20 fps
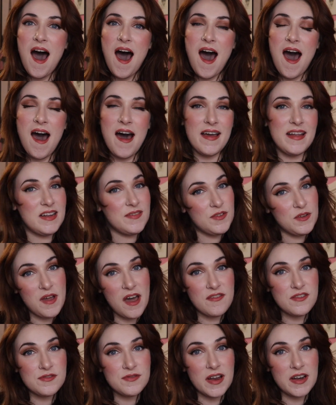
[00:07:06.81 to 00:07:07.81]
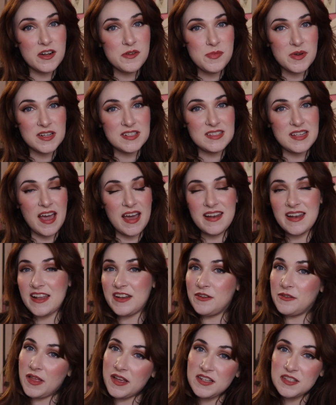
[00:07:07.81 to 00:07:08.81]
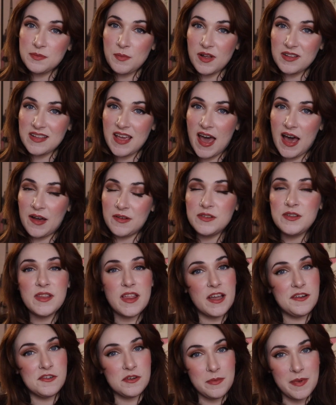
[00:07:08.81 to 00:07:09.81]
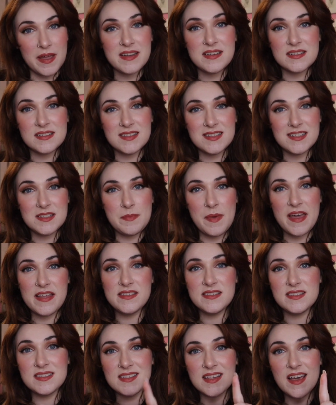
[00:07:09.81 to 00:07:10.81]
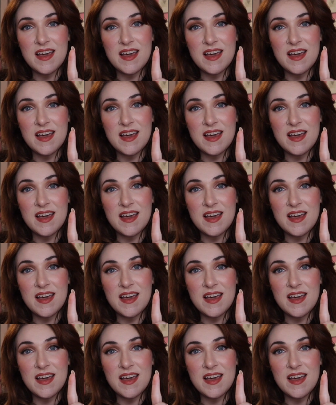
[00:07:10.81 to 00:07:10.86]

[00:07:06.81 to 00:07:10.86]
And if you haven't read her books yet and you like small town, you like romantic suspense,